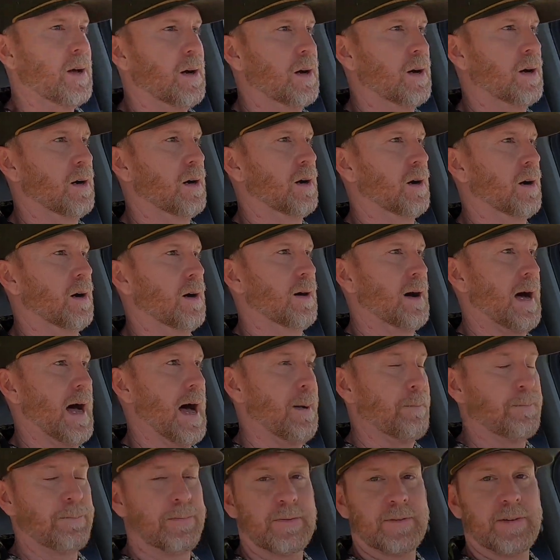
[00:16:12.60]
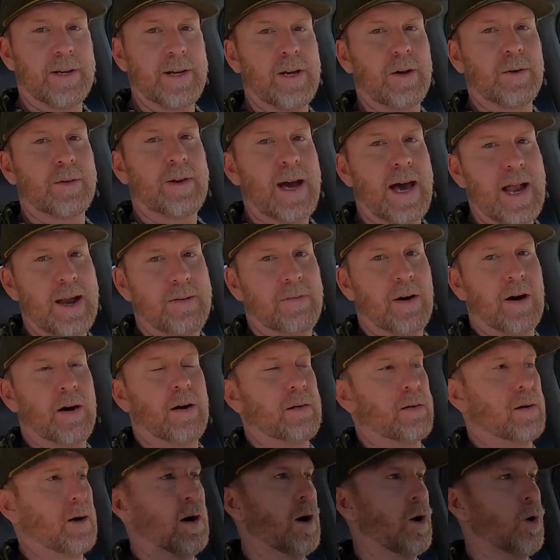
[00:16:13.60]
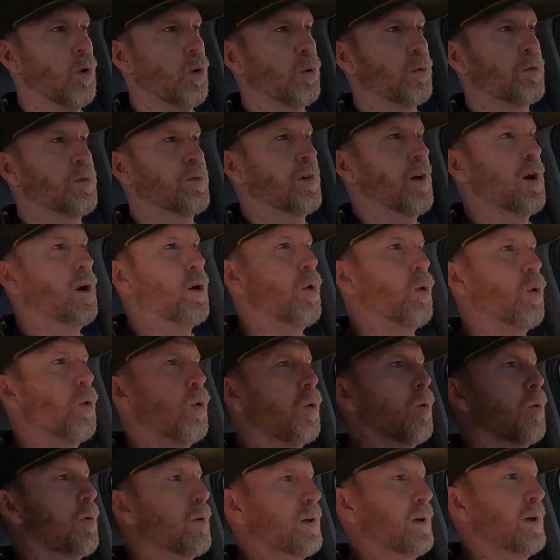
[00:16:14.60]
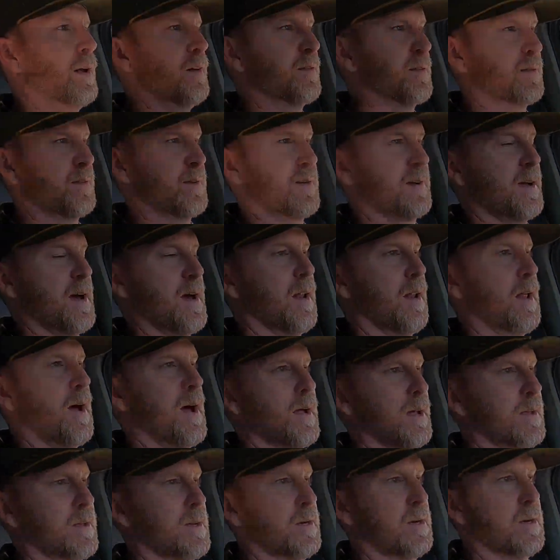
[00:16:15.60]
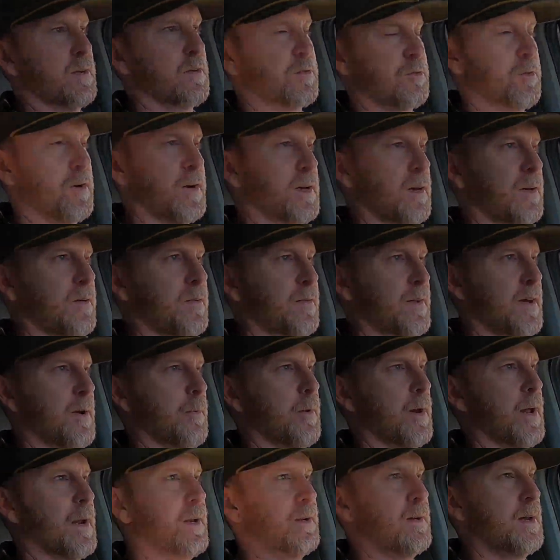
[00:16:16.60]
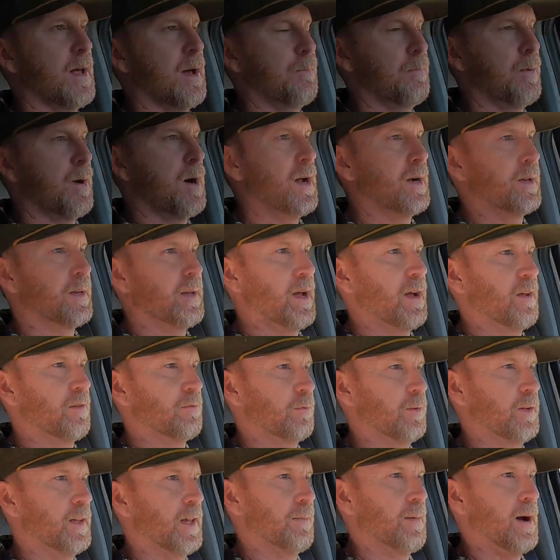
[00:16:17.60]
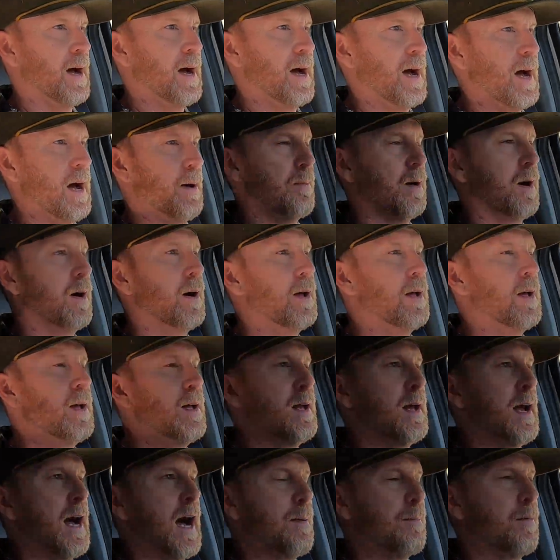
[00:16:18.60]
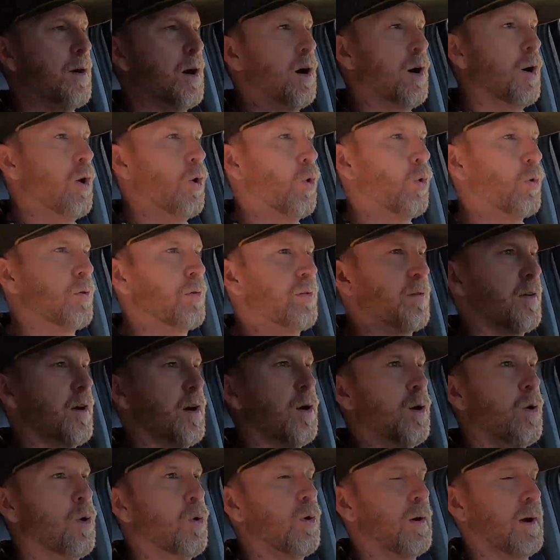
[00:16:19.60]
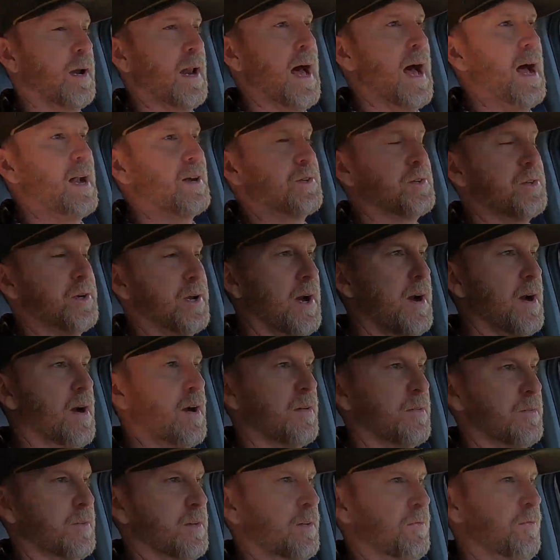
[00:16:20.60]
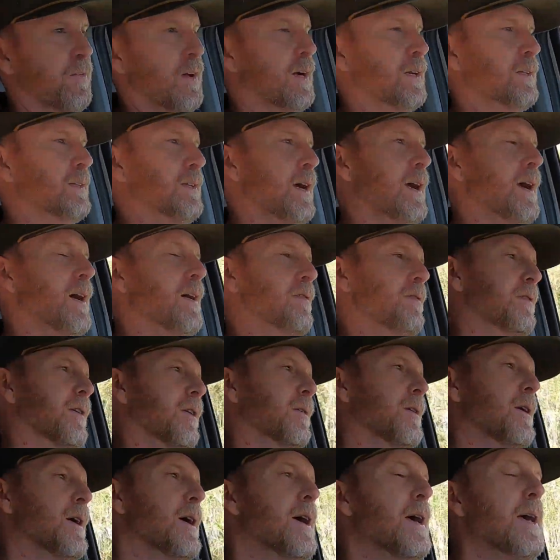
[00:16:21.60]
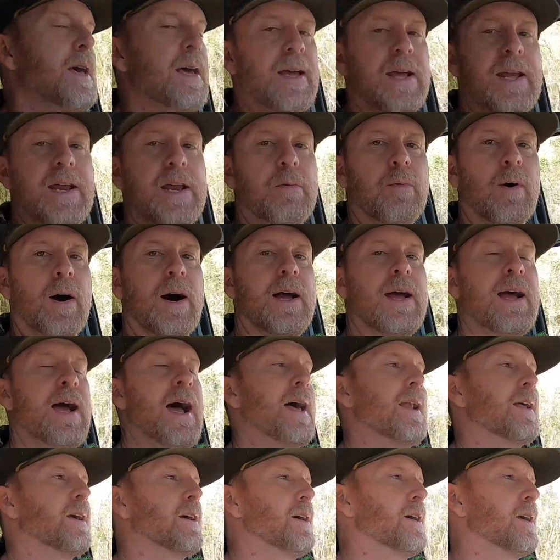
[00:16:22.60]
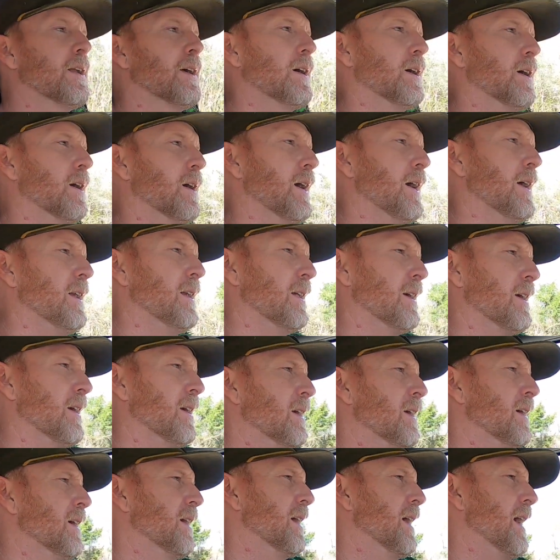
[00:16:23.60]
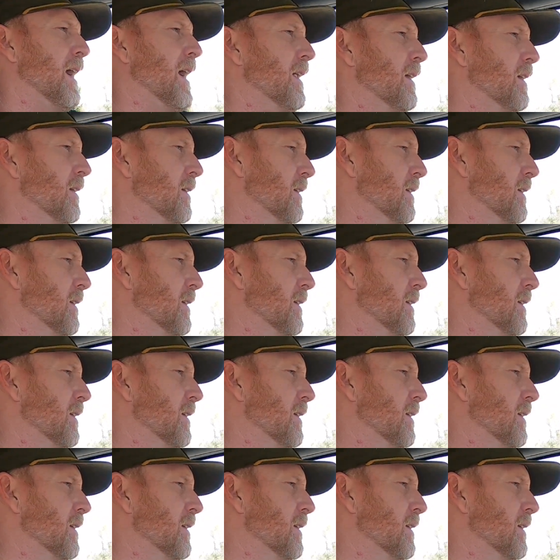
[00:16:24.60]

uh, I'm still kind of a old soul. It's kind of like Cuz Strickland said when I did that podcast with him. I, am a I'm an old soul, and I cherish stuff like that. So, anyway, had a good hunt, had a